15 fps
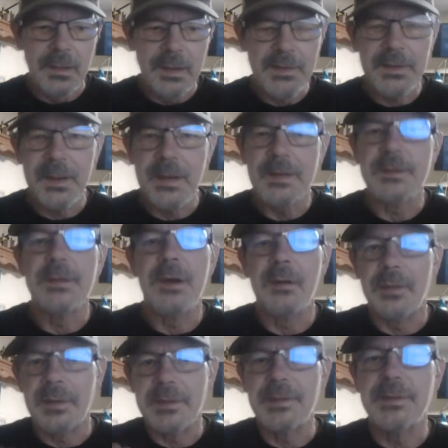It actually has an
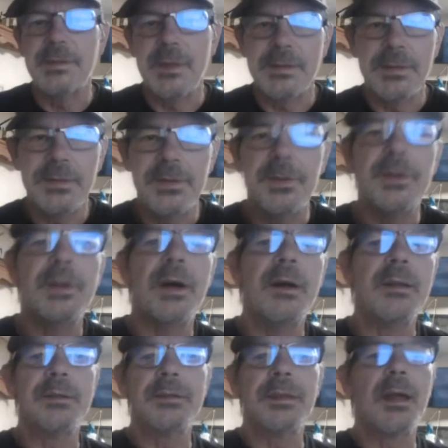oven that sets the sheet
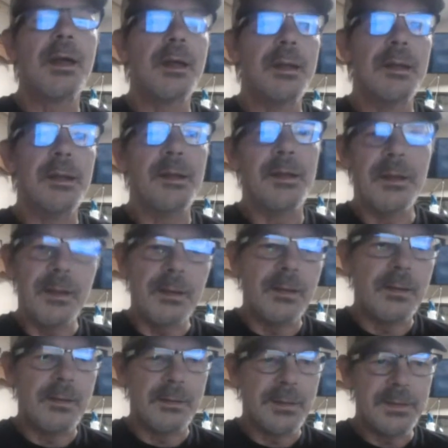on and slide it in,
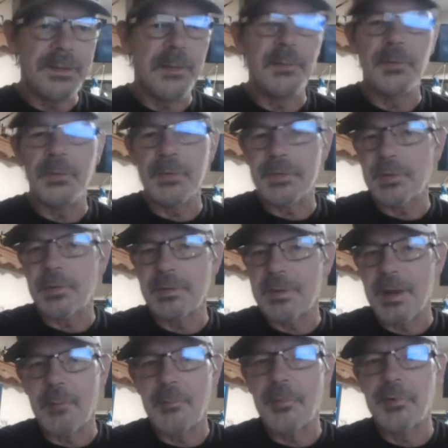and it heats up to a
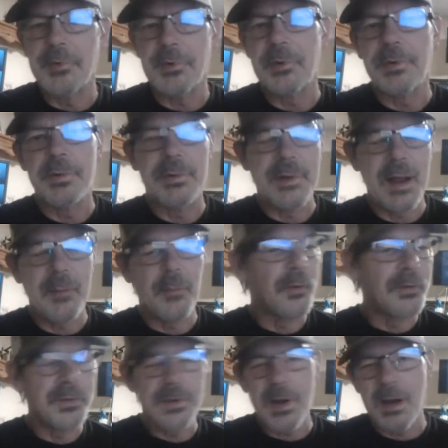certain temperature. The
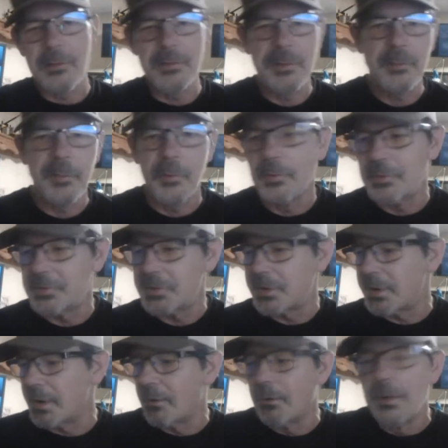timer goes off. You pull the
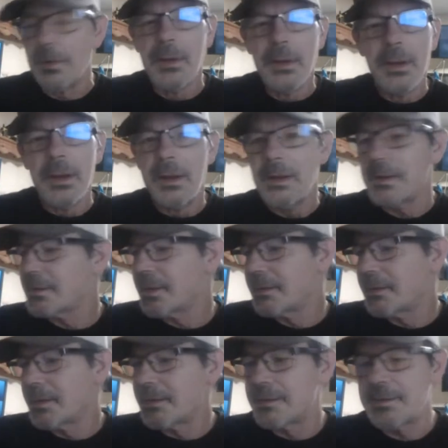sheet out, and you can
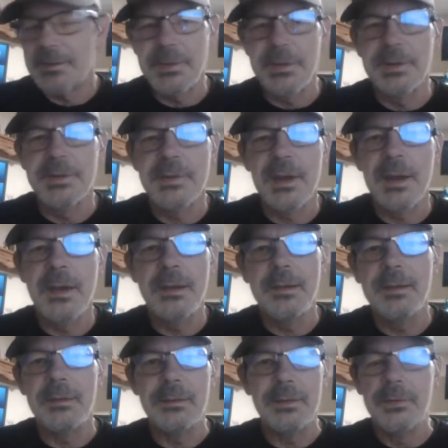set that sheet aside
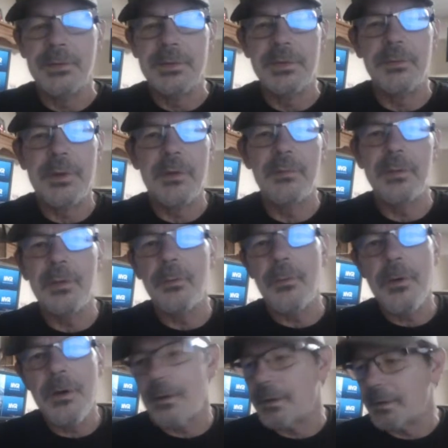and use it whenever you
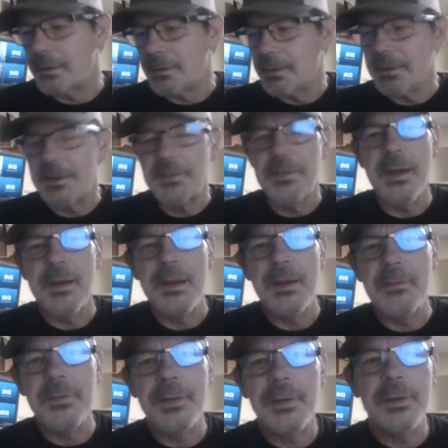want. It's fine
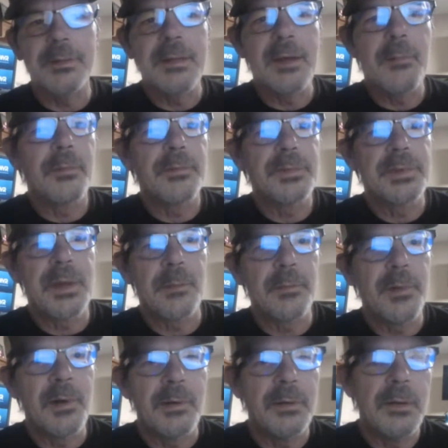after you get that stuff
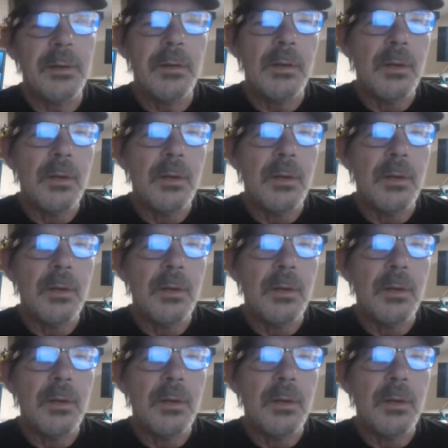done.